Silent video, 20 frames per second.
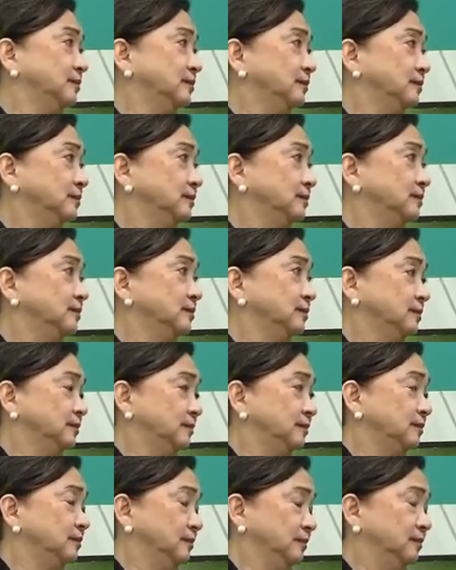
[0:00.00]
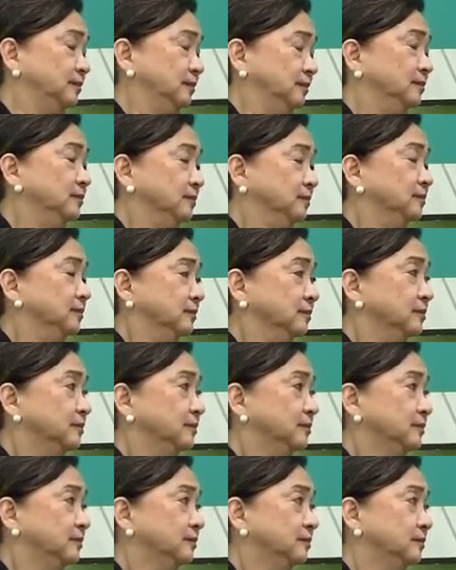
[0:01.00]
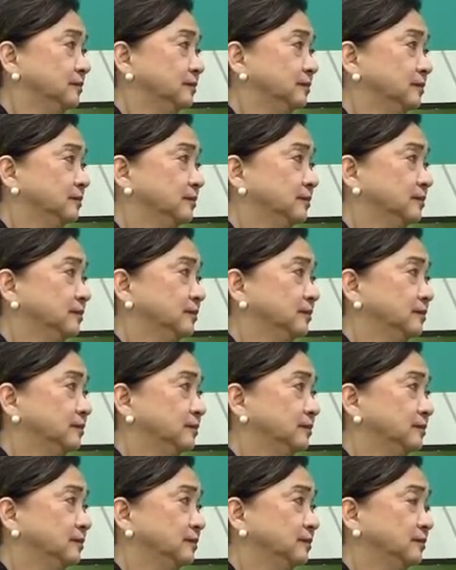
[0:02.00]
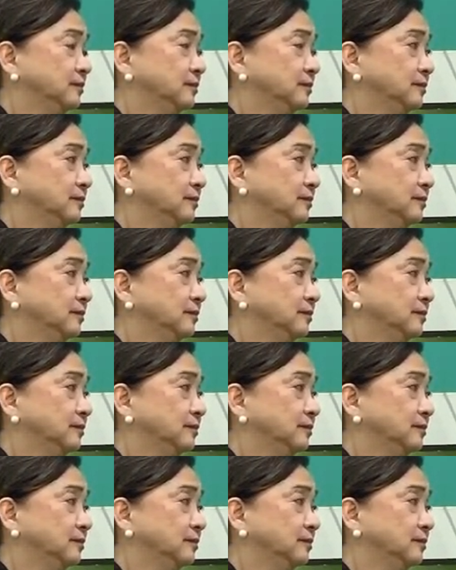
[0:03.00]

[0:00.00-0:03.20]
No words are spoken by the person on screen.